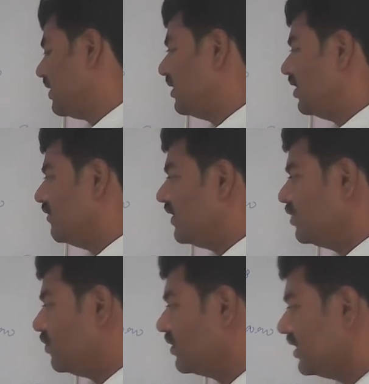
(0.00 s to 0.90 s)
If I
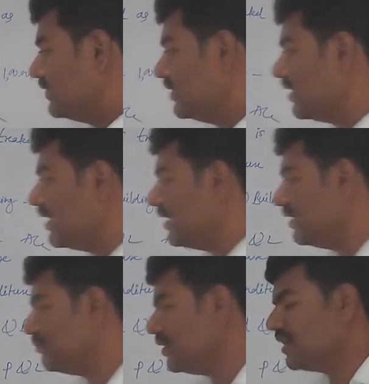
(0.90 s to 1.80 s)
don't consider land and
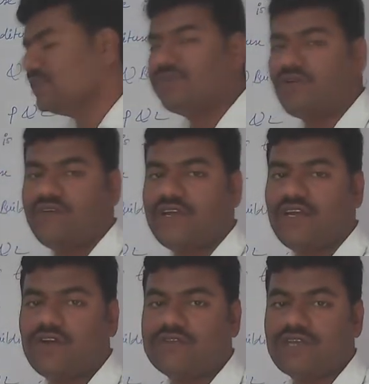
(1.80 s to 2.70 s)
building in the profit and
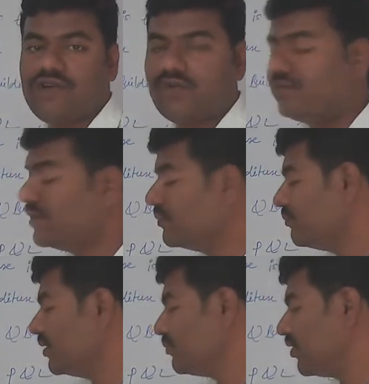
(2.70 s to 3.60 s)
loss account, my
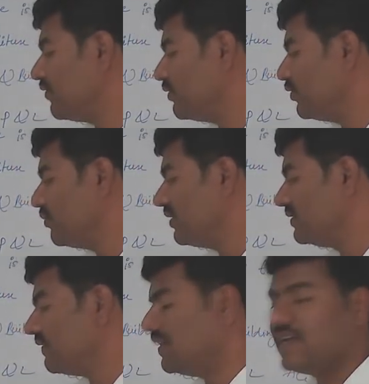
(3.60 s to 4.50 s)
profit would be
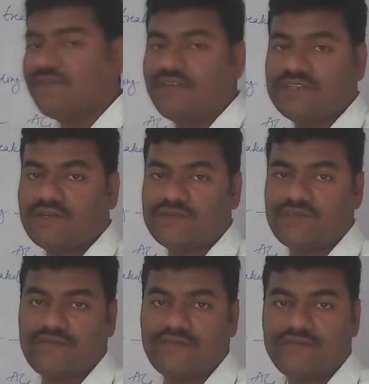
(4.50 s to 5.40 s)
7,50,000.
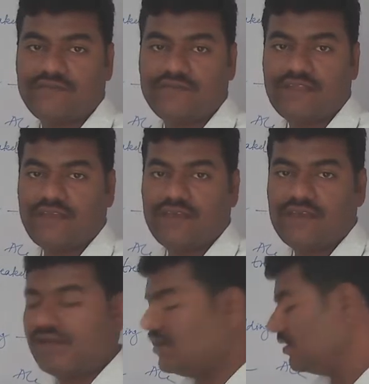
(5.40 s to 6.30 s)

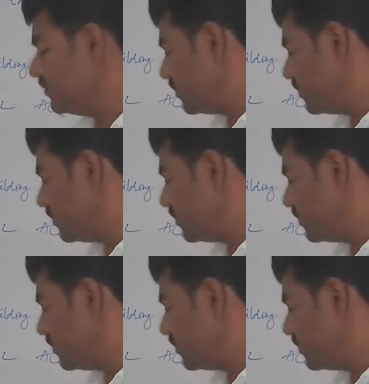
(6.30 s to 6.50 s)
So